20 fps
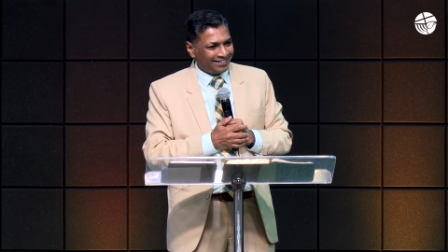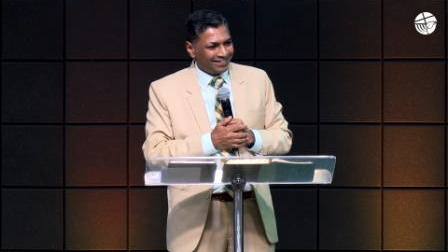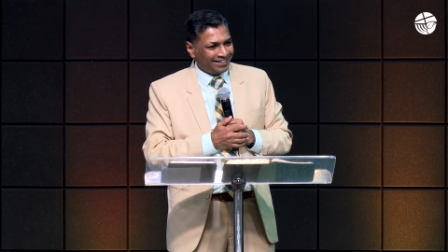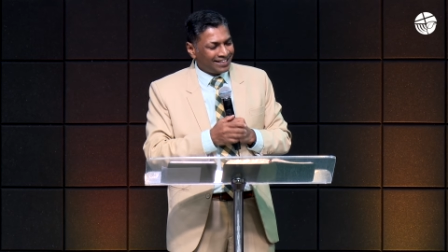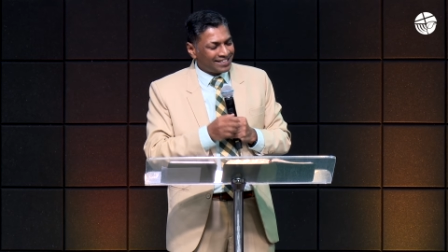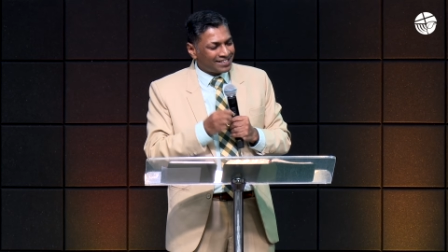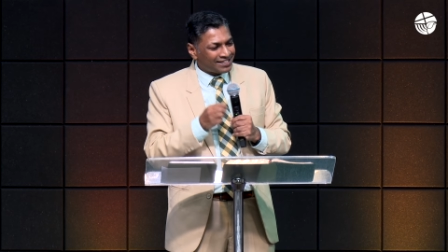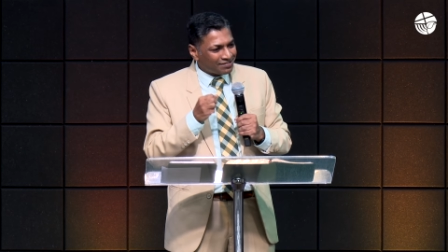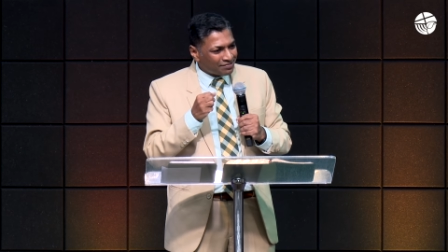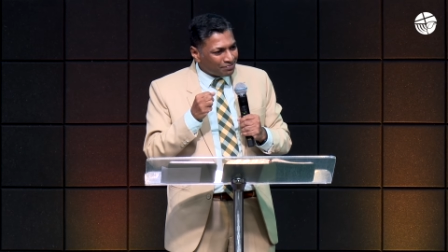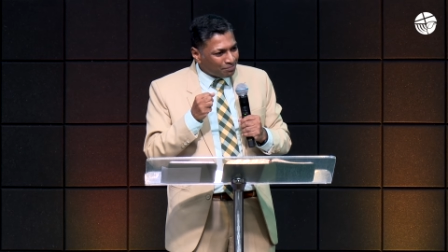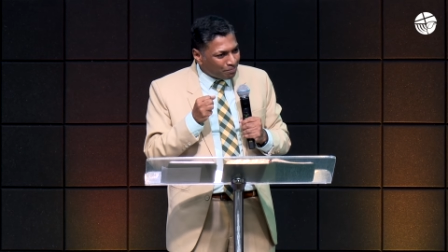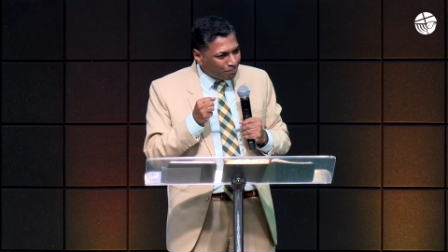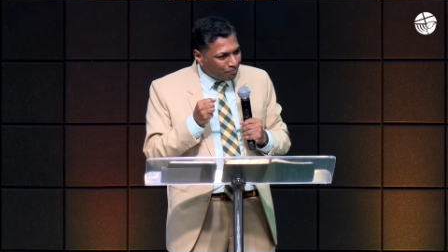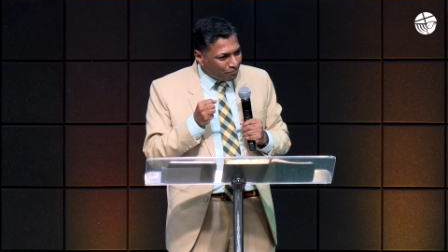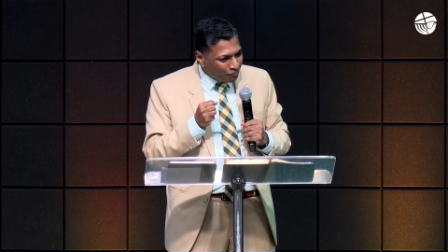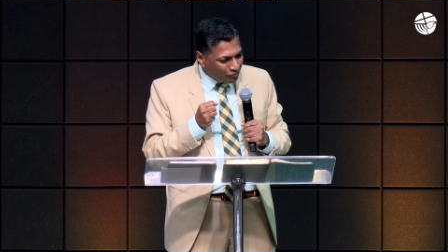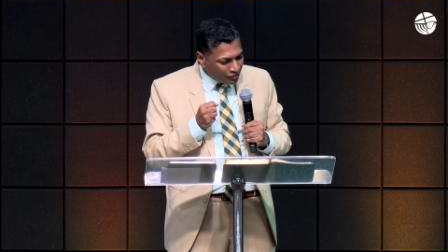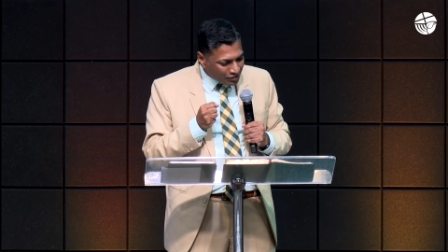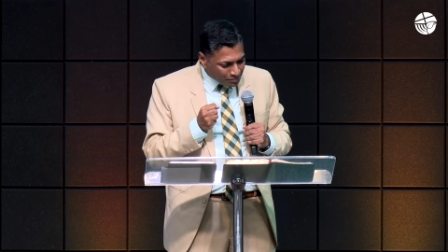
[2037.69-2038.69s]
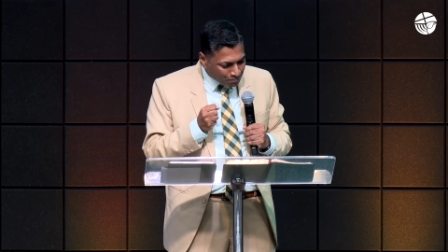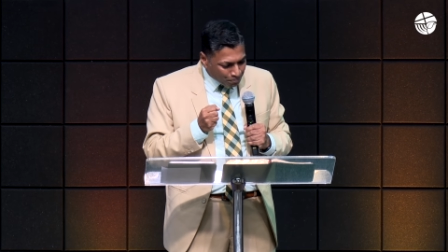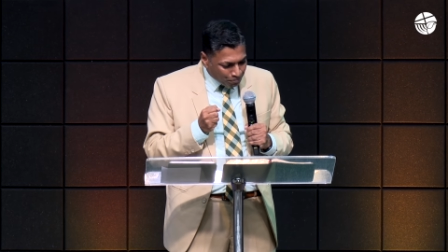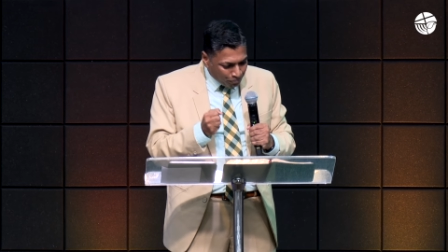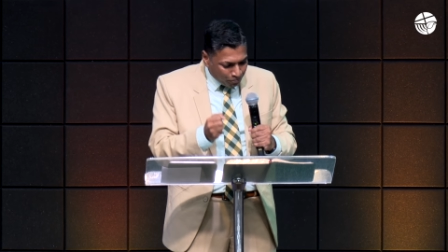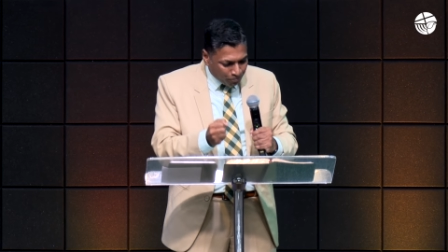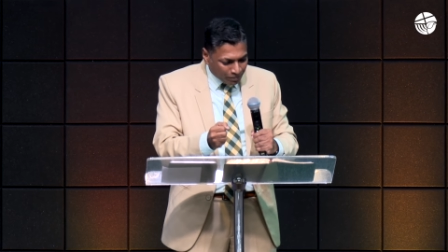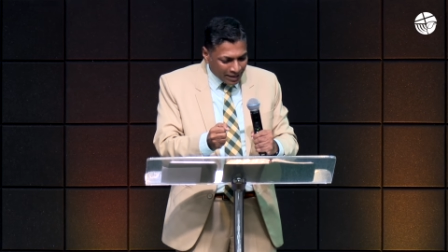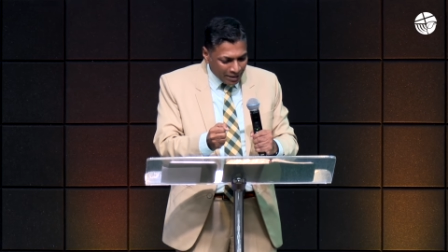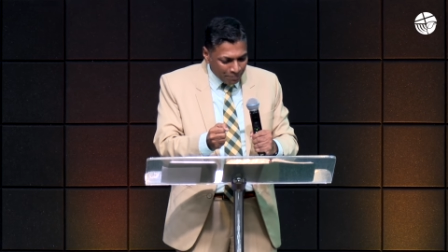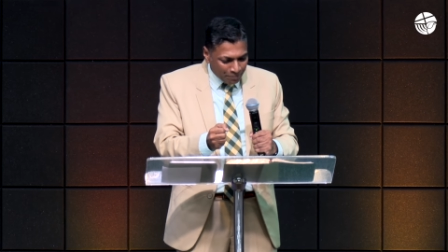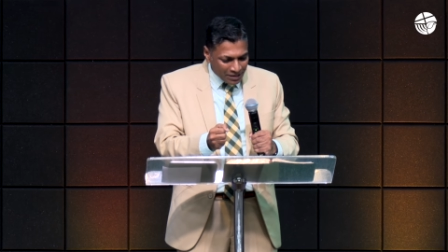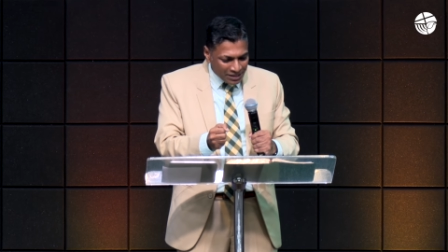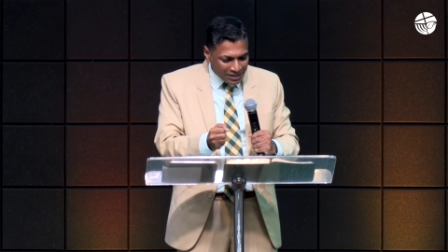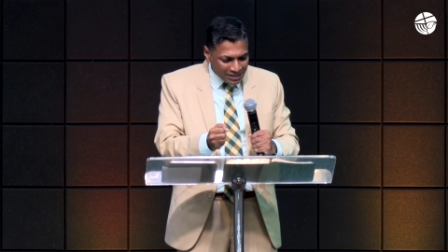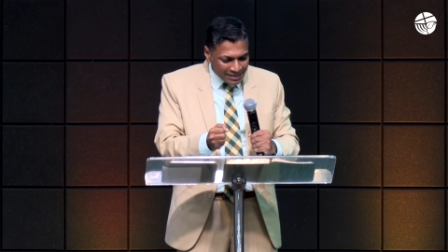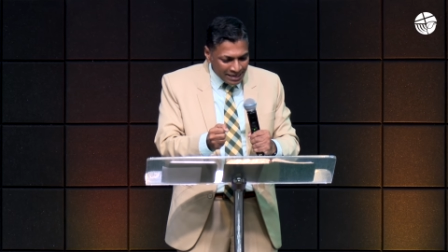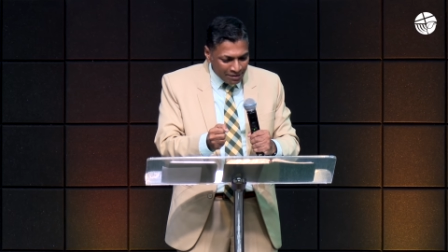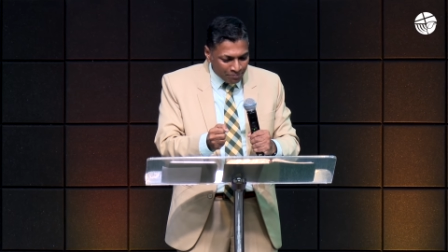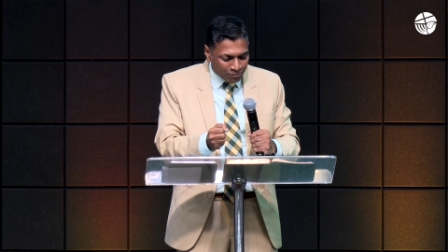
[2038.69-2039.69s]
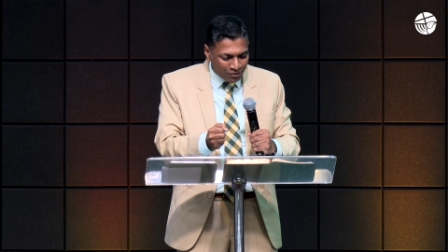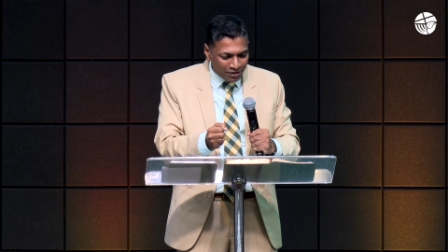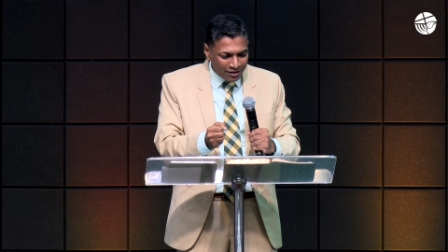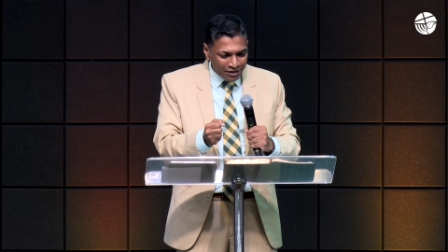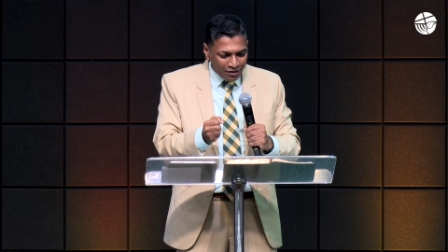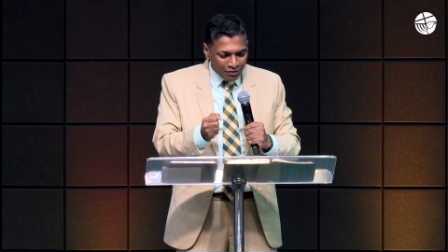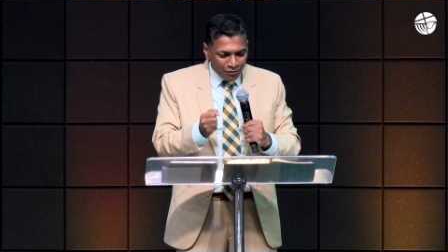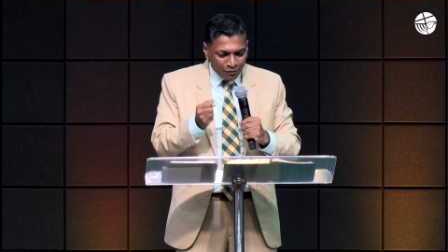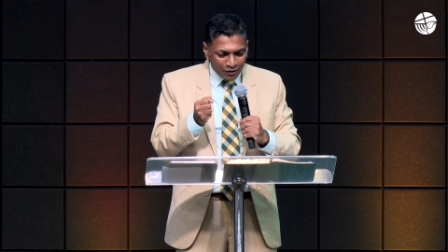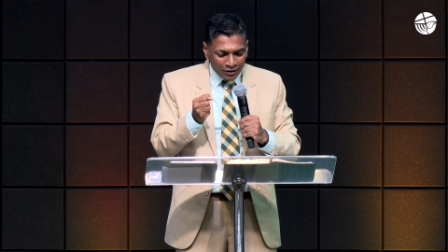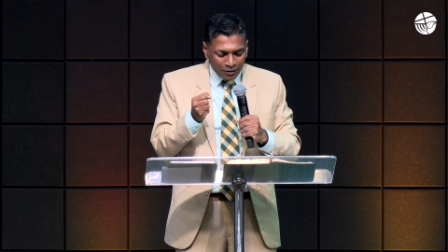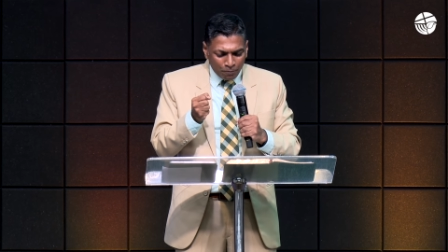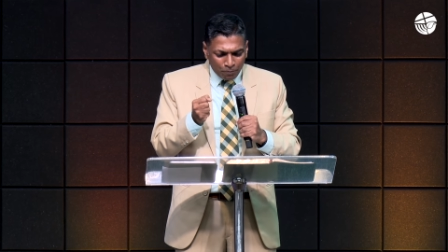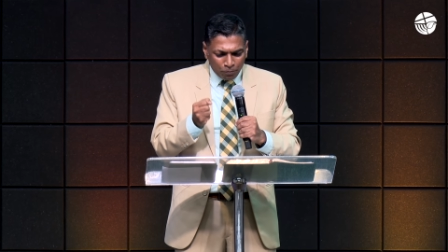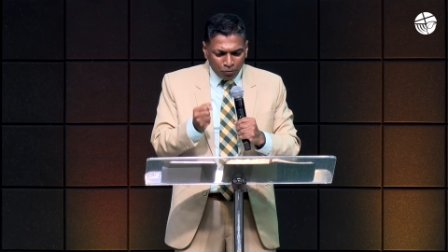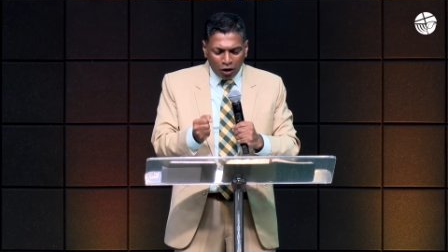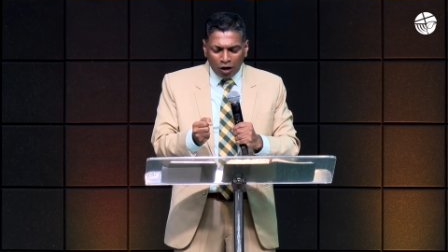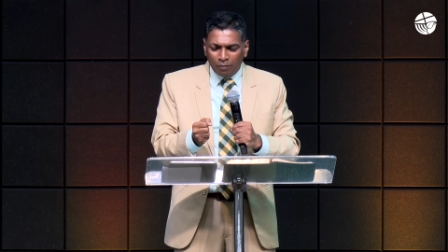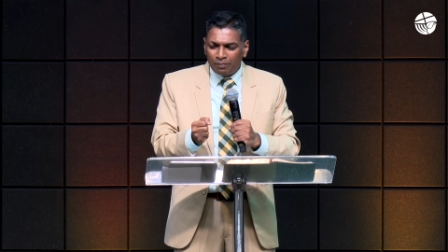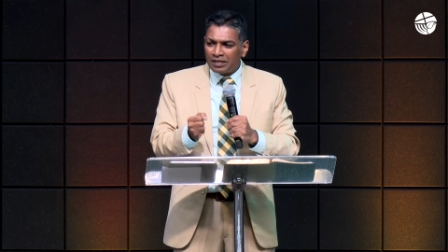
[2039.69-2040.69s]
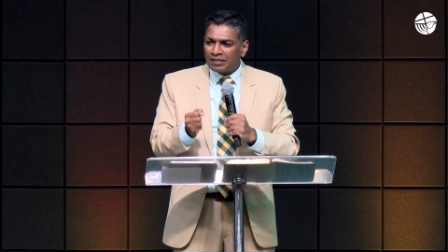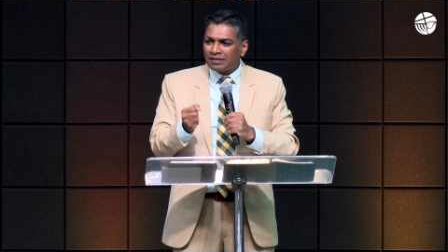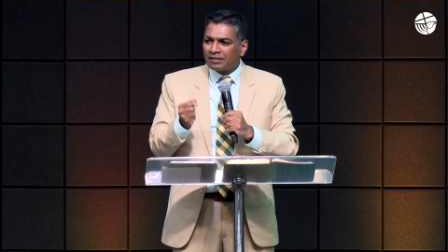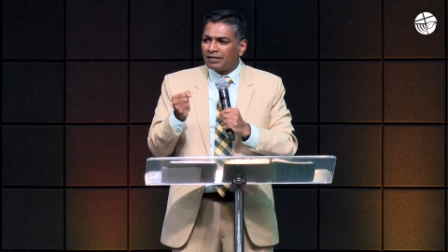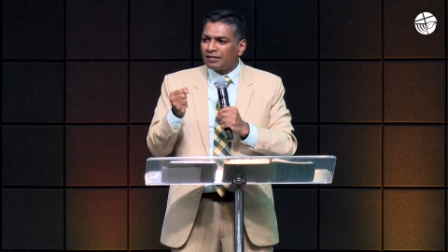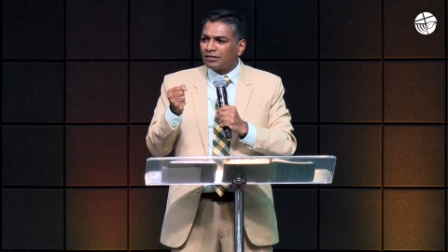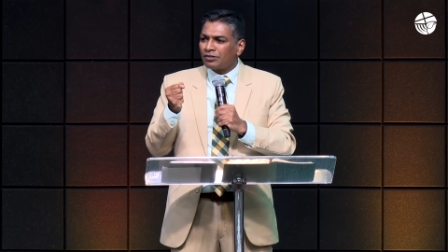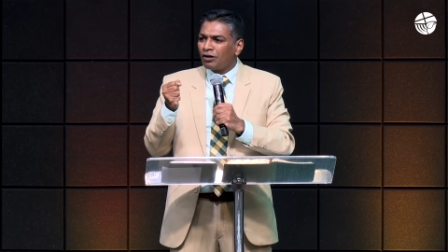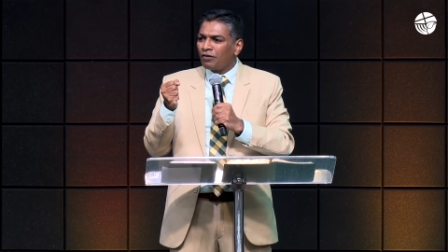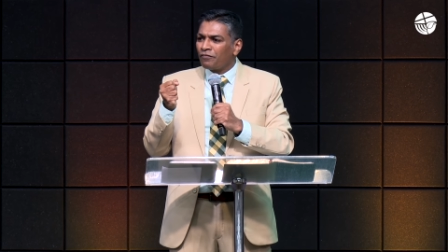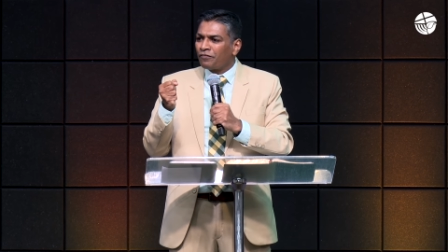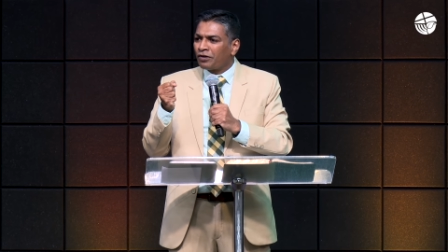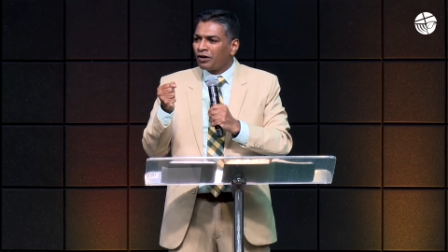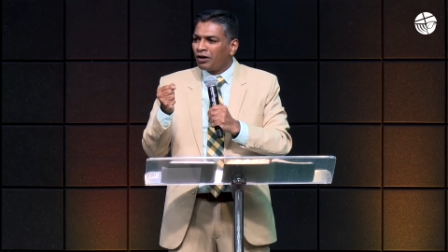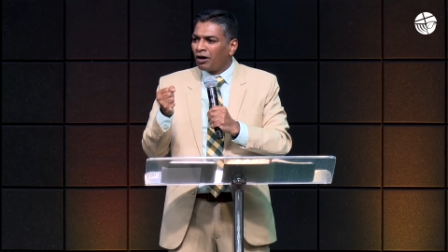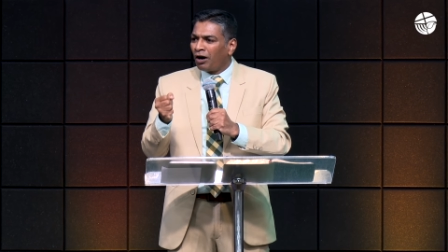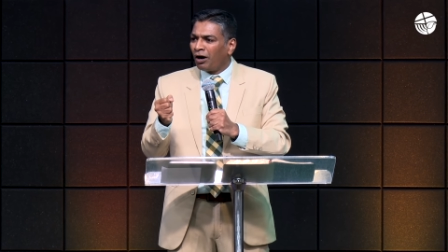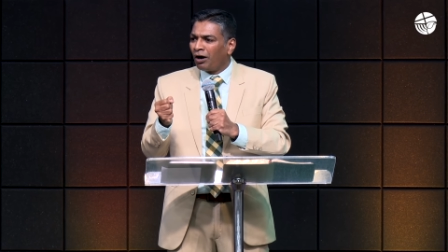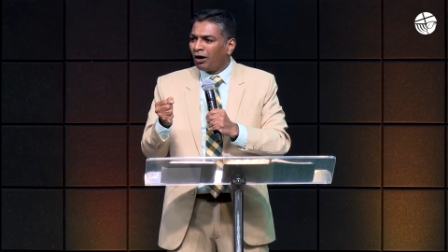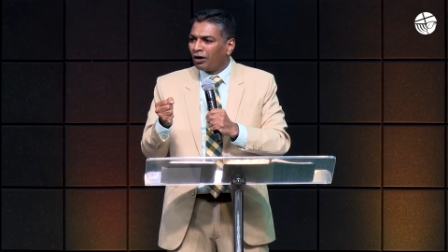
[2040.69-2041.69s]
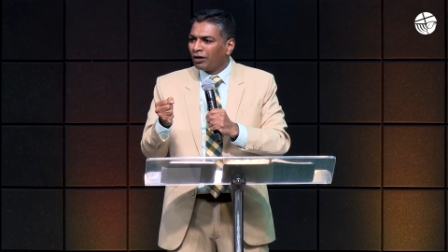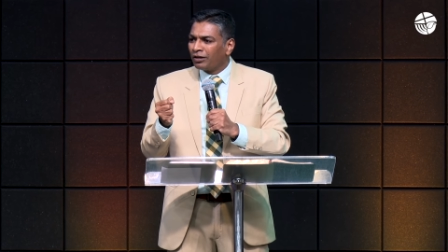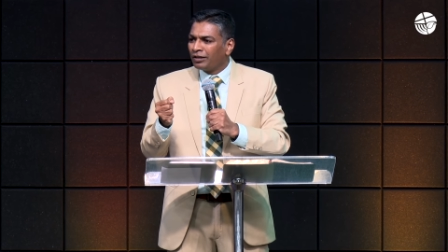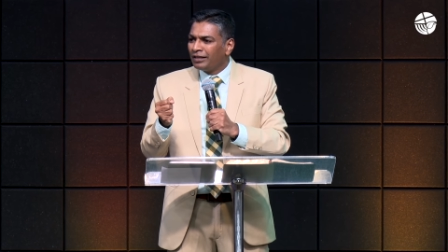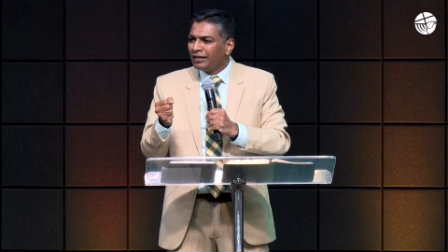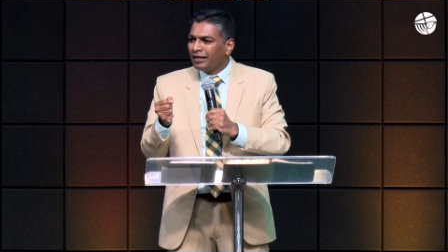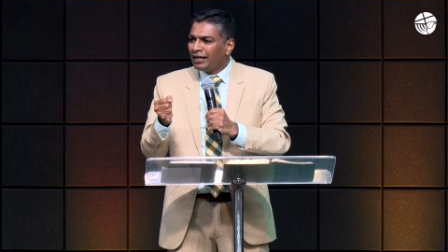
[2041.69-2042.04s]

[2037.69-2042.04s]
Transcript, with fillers: Let's keep in step with the promises of God,